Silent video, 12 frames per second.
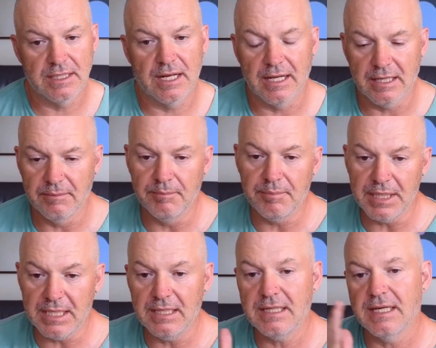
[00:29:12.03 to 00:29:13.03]
that I can
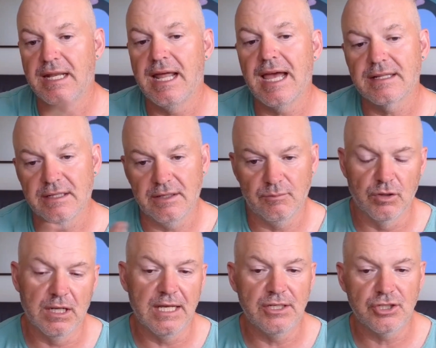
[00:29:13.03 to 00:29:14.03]
be connected in
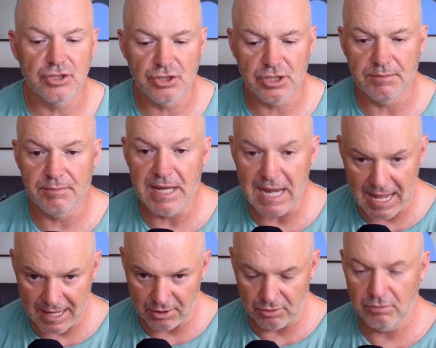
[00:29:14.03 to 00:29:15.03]
relationship
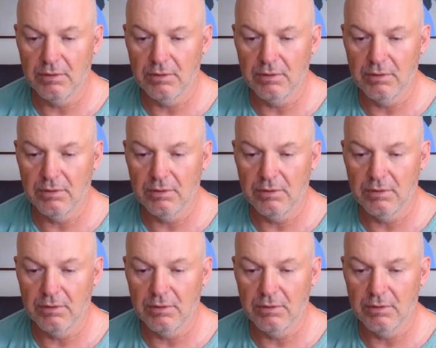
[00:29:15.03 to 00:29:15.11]
now,